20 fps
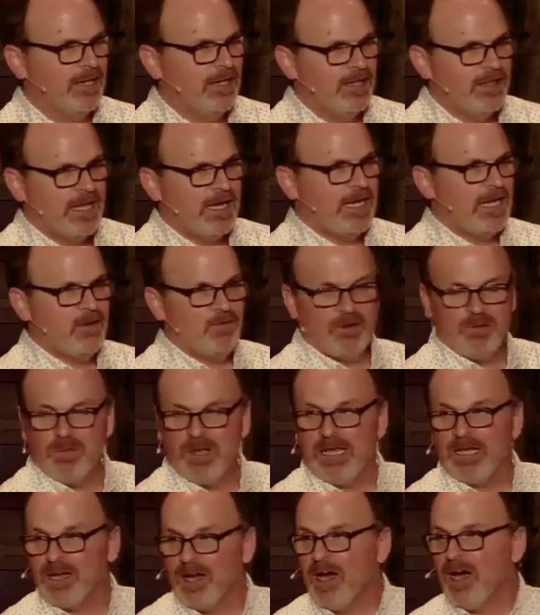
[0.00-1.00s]
That He would
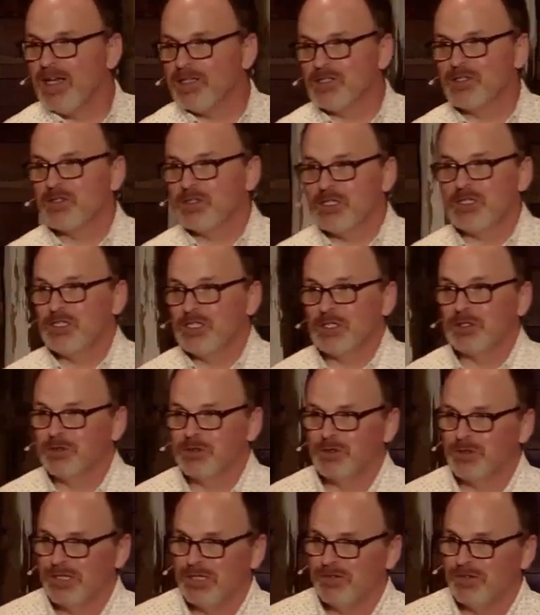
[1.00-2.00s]
make us the
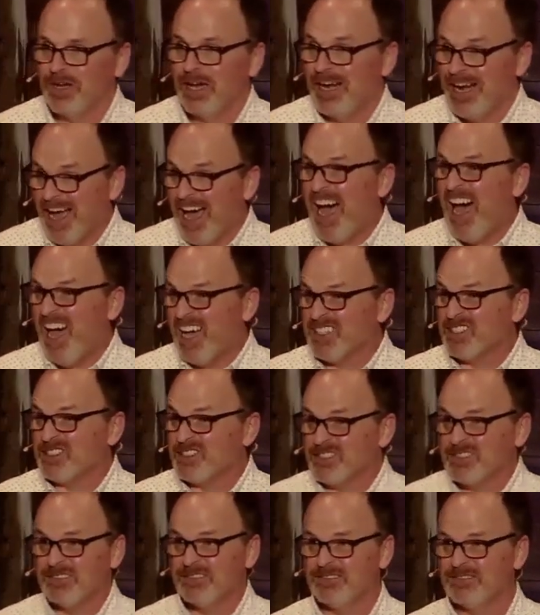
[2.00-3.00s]
children of God. Us.
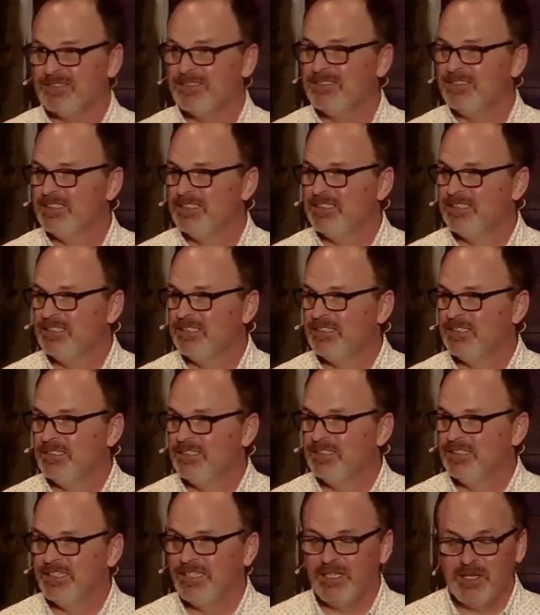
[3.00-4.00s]

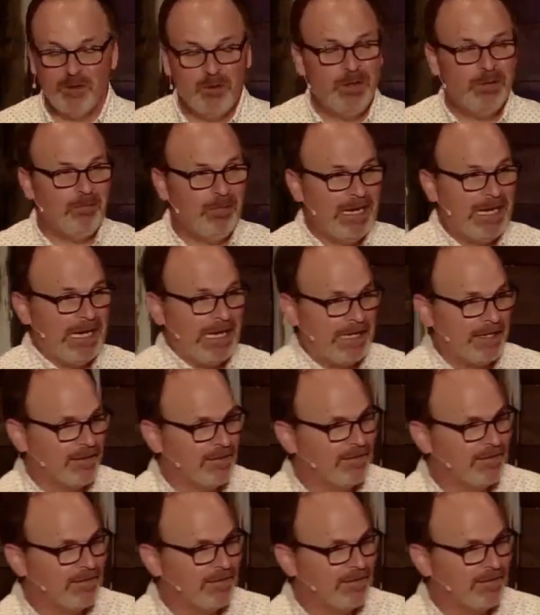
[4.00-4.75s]
You and me.